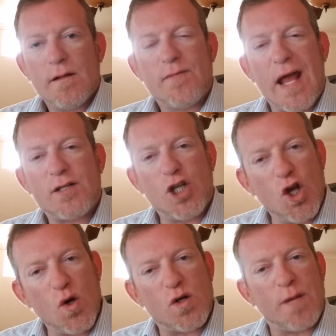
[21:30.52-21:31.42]
that
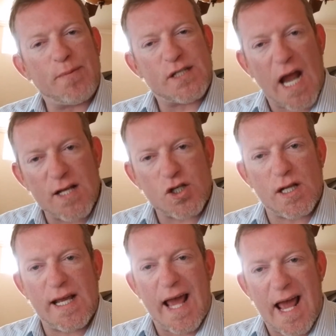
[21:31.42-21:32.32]
you could
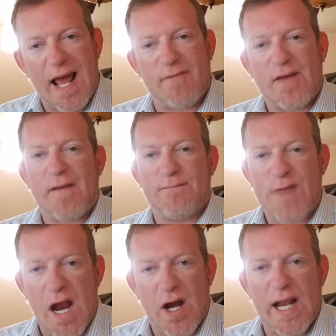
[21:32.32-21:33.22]
potentially have
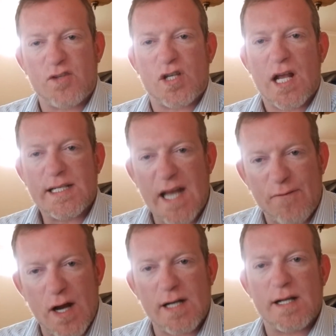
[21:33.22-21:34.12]
various
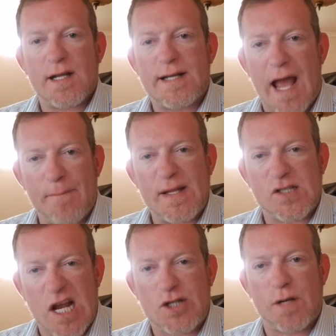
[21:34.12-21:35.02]
different
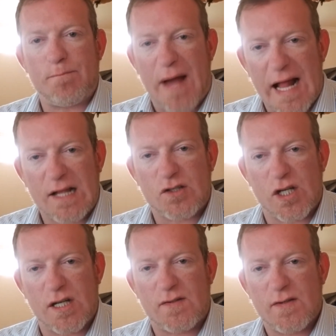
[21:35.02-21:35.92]
compensation
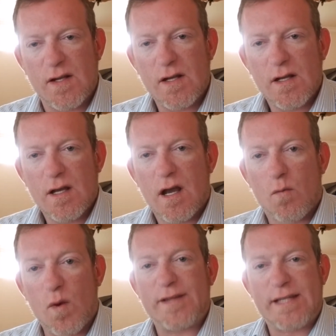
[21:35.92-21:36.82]
policies
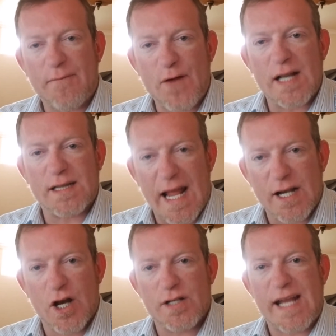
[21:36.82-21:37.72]
with different
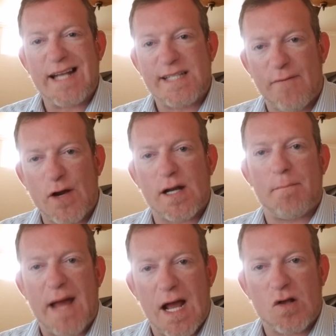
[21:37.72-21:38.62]
lenders at different
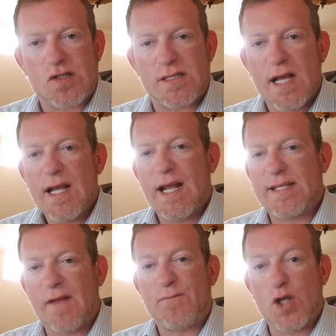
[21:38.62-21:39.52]
amounts
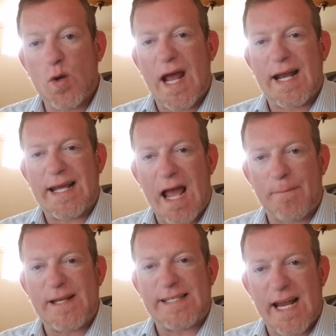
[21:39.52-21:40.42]
is if you had a
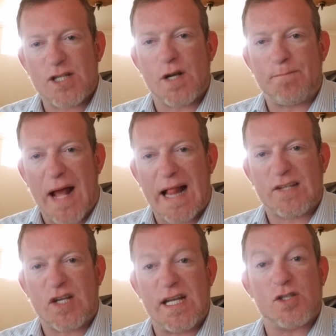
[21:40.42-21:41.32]
compensation
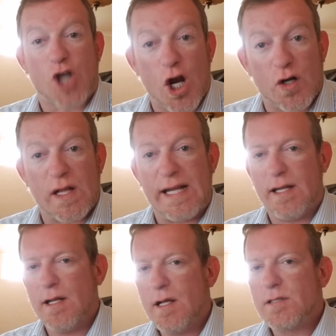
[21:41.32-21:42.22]
policy
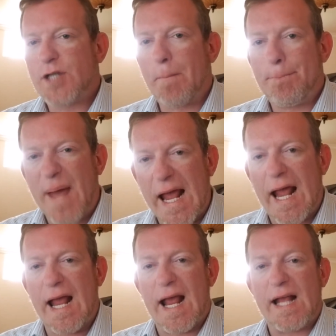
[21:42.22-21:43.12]
internally to
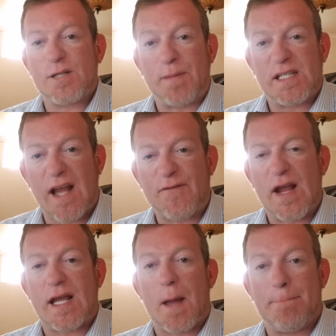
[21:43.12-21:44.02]
pay a
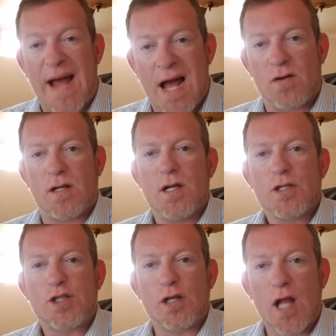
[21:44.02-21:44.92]
specific amount
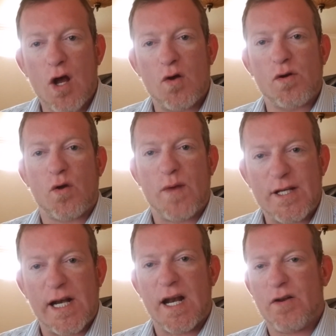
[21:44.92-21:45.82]
to loan
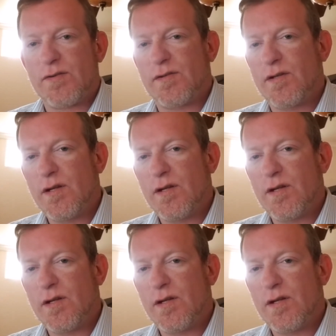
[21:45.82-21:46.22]
originators.